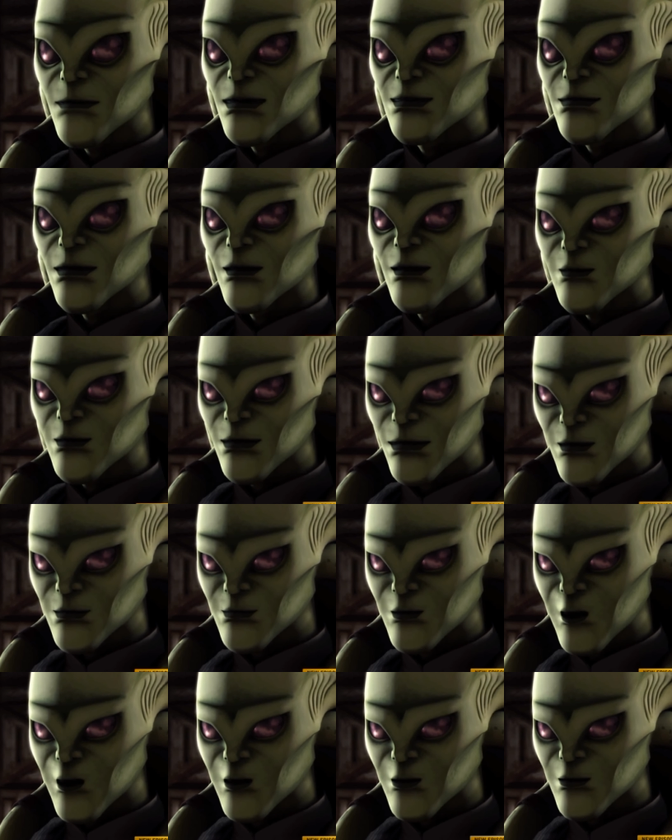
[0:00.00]
must
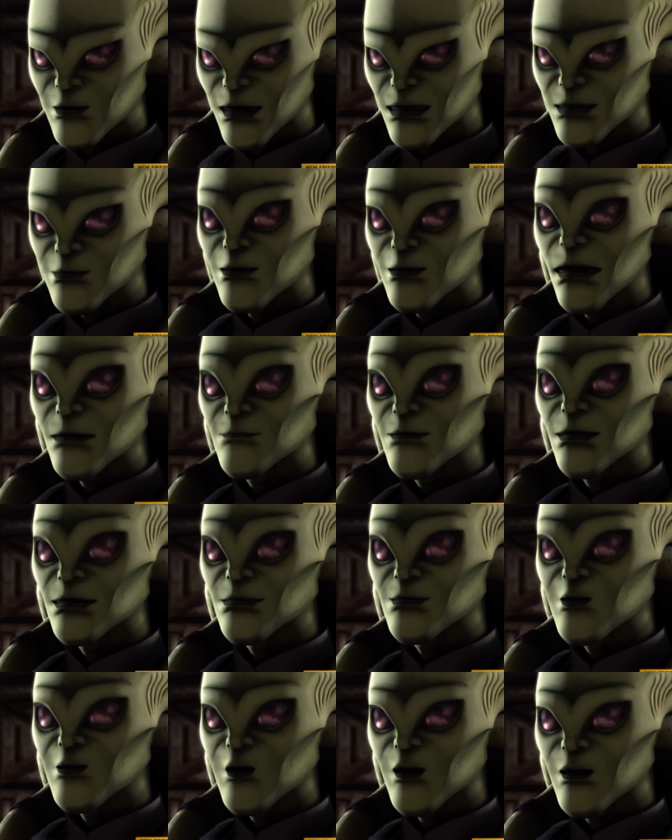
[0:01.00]
consider who this trap is
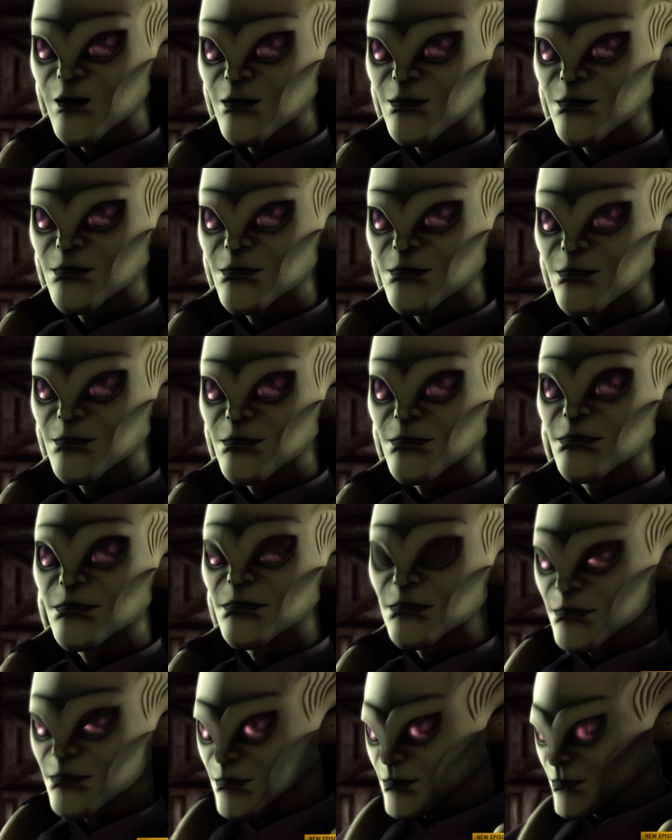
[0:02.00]
for. General,
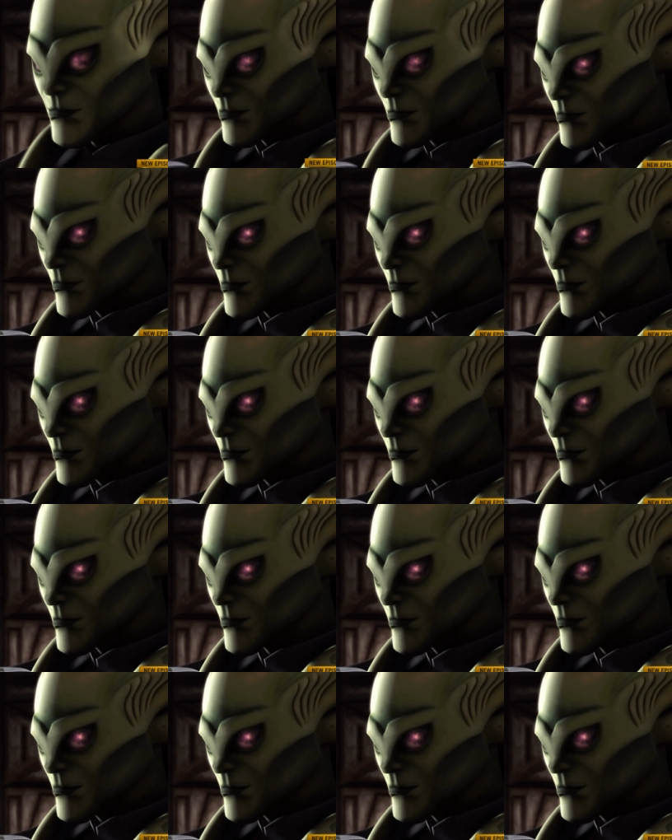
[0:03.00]
your